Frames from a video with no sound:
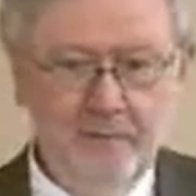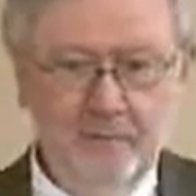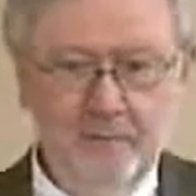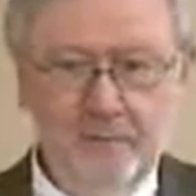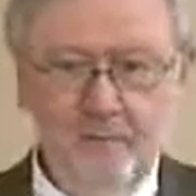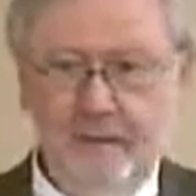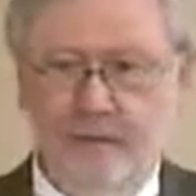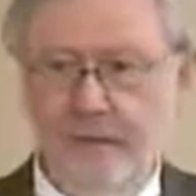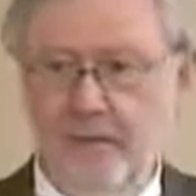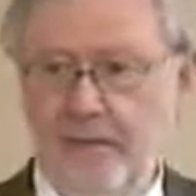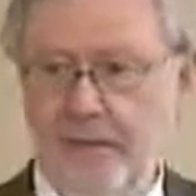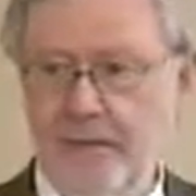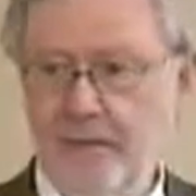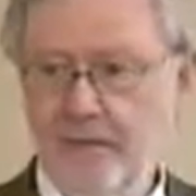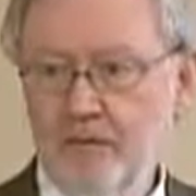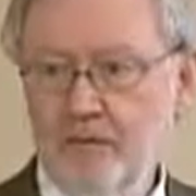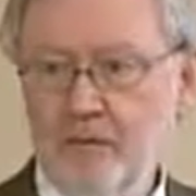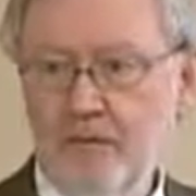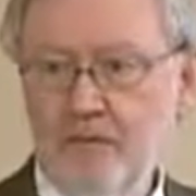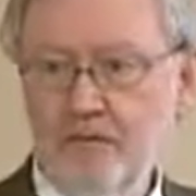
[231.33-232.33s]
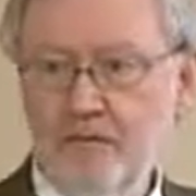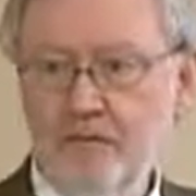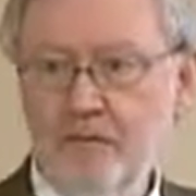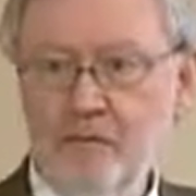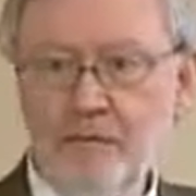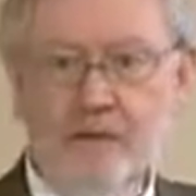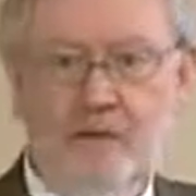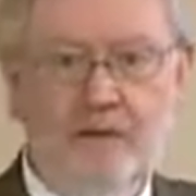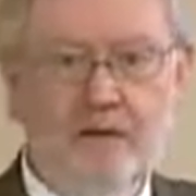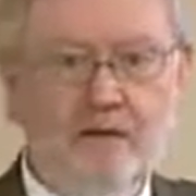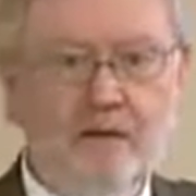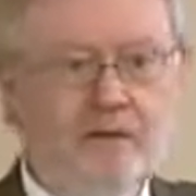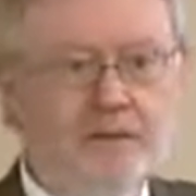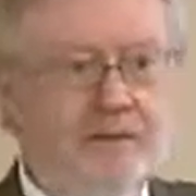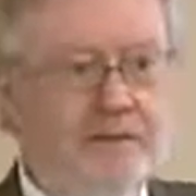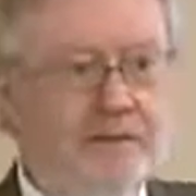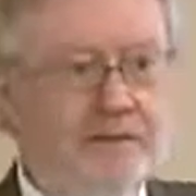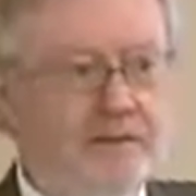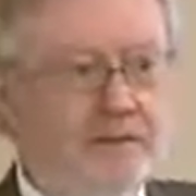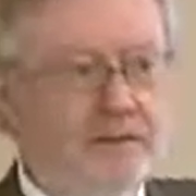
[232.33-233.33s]
But I, I was also aware
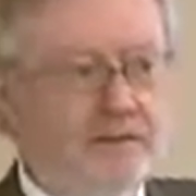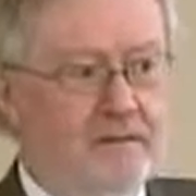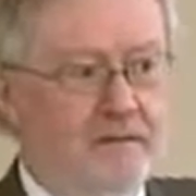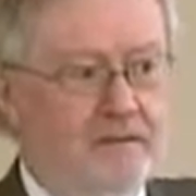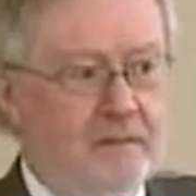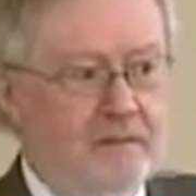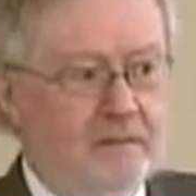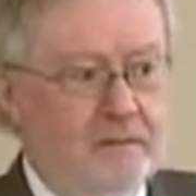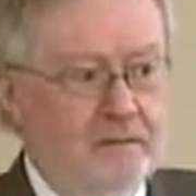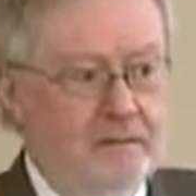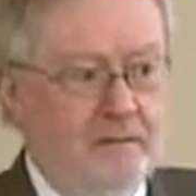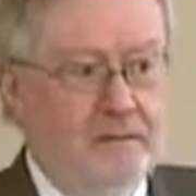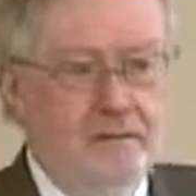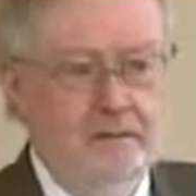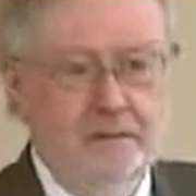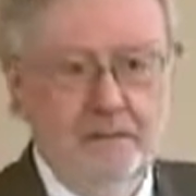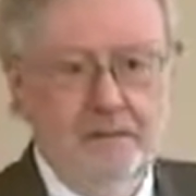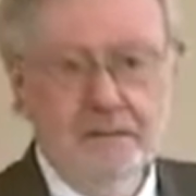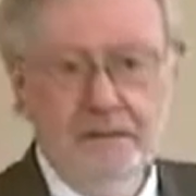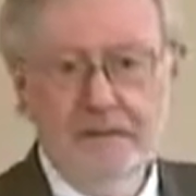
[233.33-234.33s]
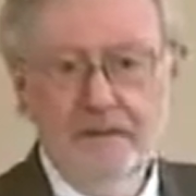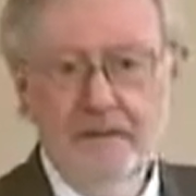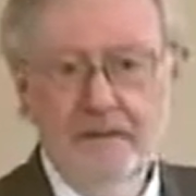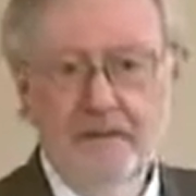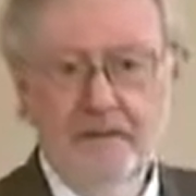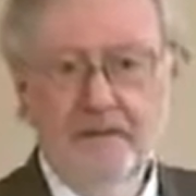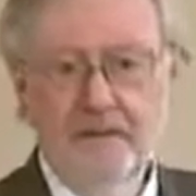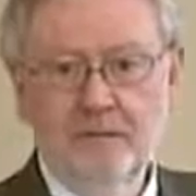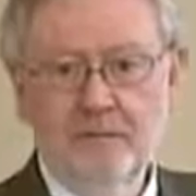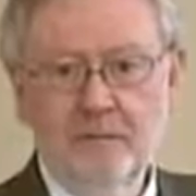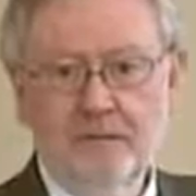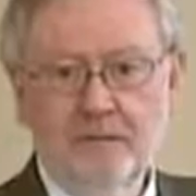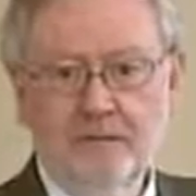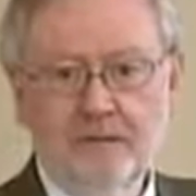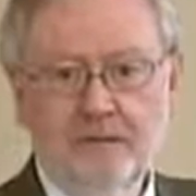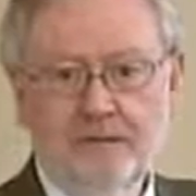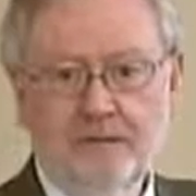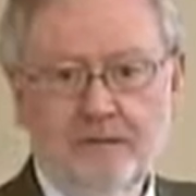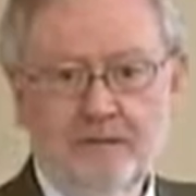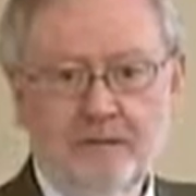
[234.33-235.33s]
starting in the,
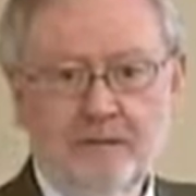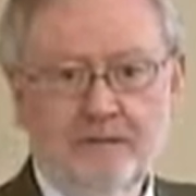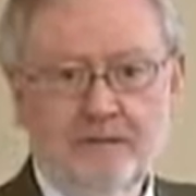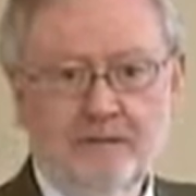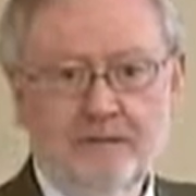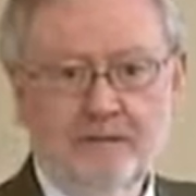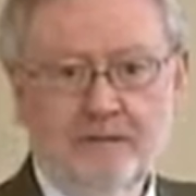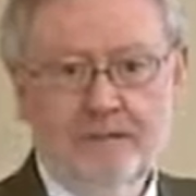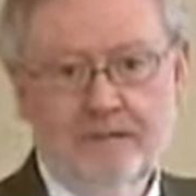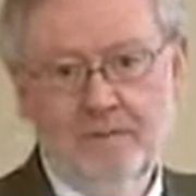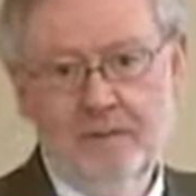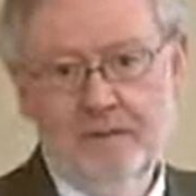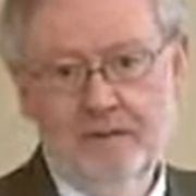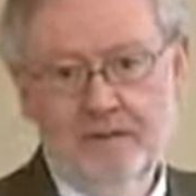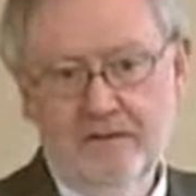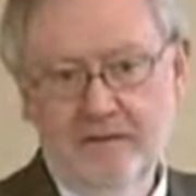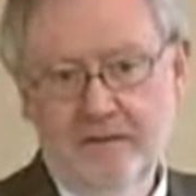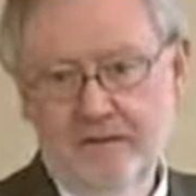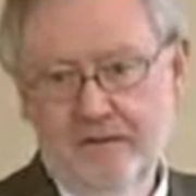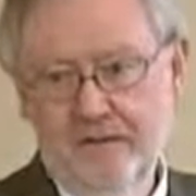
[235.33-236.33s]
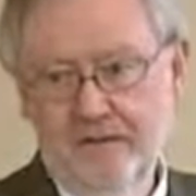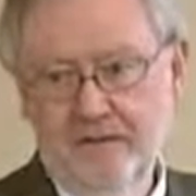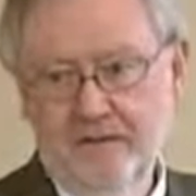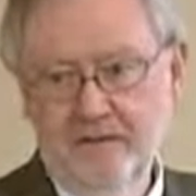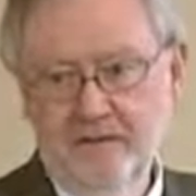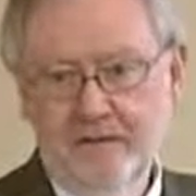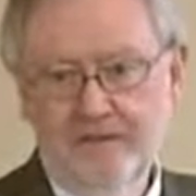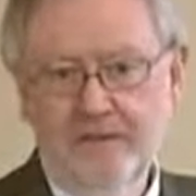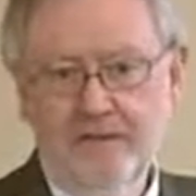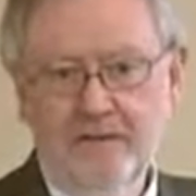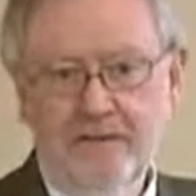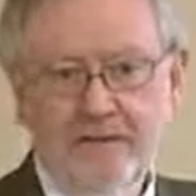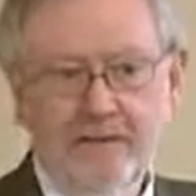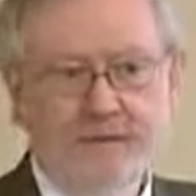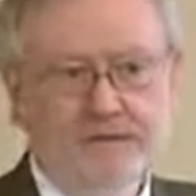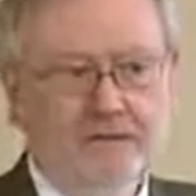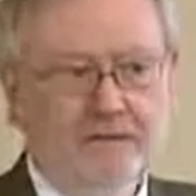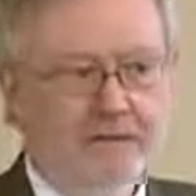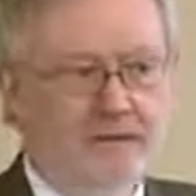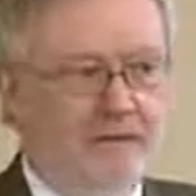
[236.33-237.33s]
in the mid, I think
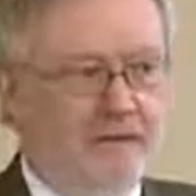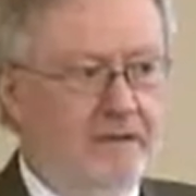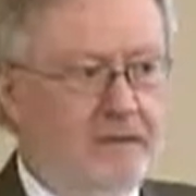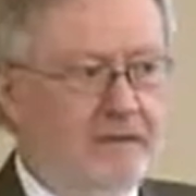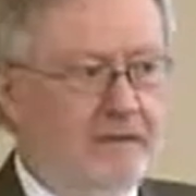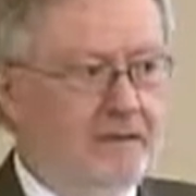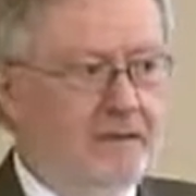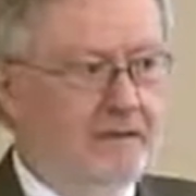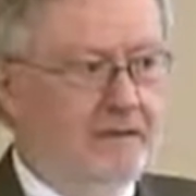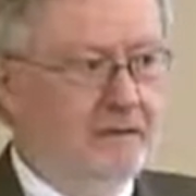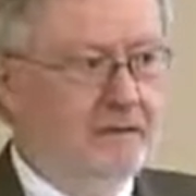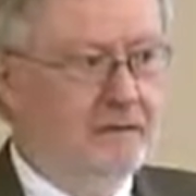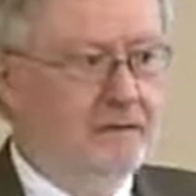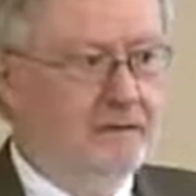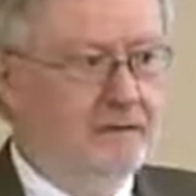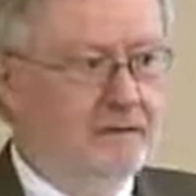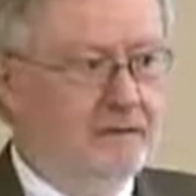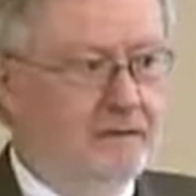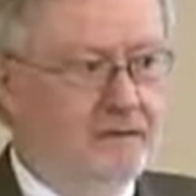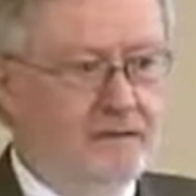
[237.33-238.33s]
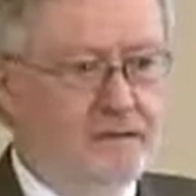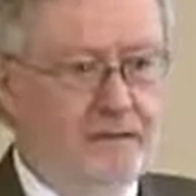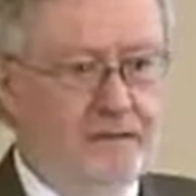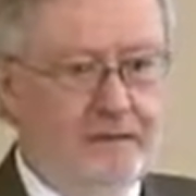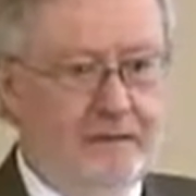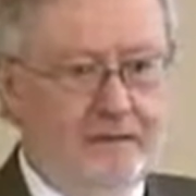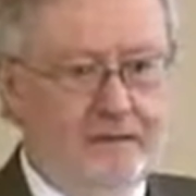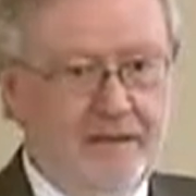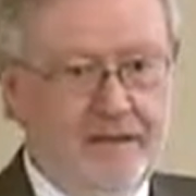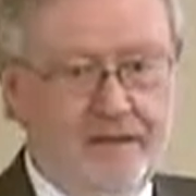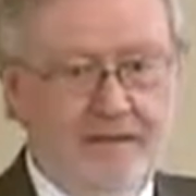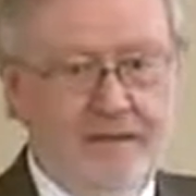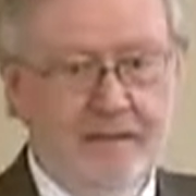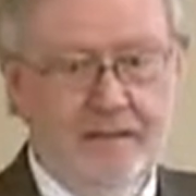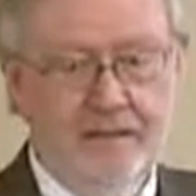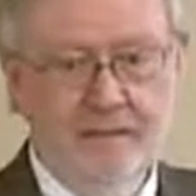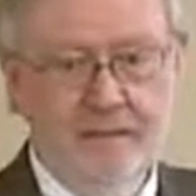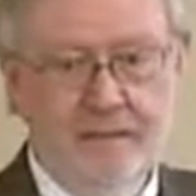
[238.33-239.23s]
1978, there was a, at that time a